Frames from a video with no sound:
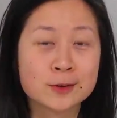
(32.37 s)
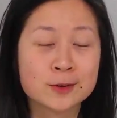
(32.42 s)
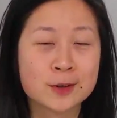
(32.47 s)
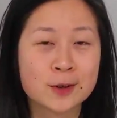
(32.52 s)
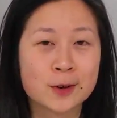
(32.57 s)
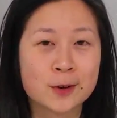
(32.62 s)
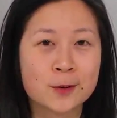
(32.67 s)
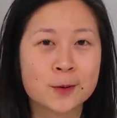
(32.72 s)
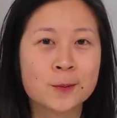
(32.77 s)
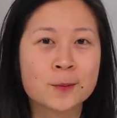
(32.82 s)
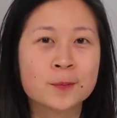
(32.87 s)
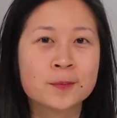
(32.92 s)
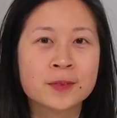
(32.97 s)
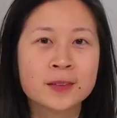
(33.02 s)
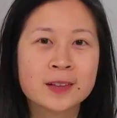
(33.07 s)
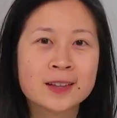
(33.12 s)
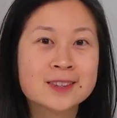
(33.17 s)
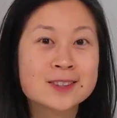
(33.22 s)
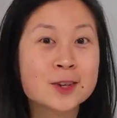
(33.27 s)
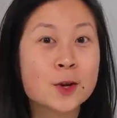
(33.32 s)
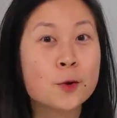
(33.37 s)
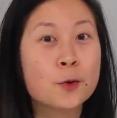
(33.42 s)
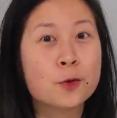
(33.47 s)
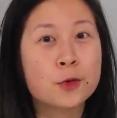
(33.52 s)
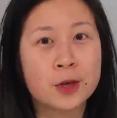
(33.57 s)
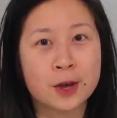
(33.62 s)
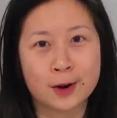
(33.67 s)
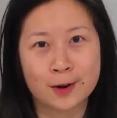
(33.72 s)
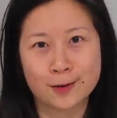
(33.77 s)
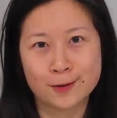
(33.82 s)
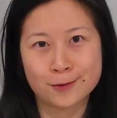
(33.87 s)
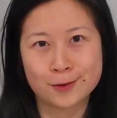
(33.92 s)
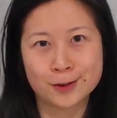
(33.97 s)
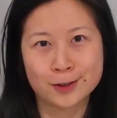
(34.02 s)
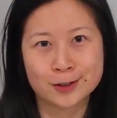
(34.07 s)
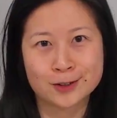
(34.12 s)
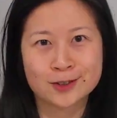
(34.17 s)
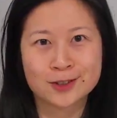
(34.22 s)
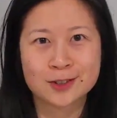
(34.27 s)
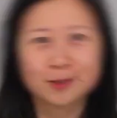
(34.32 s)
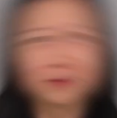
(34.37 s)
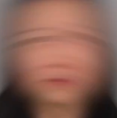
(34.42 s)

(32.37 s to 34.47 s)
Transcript: So let's go there first.